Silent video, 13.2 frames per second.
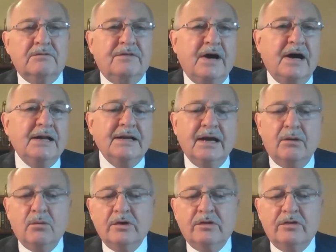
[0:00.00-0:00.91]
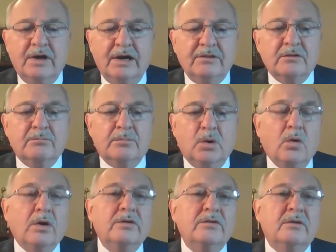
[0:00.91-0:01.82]
Finally, I want to thank the
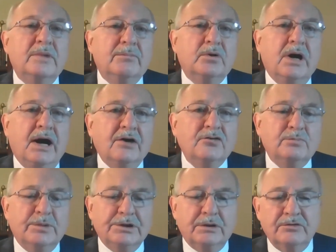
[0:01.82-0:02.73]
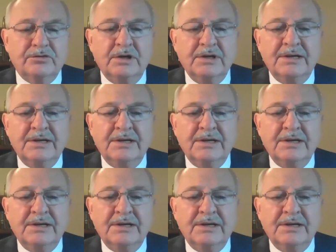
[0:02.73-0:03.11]
board, the member hospitals,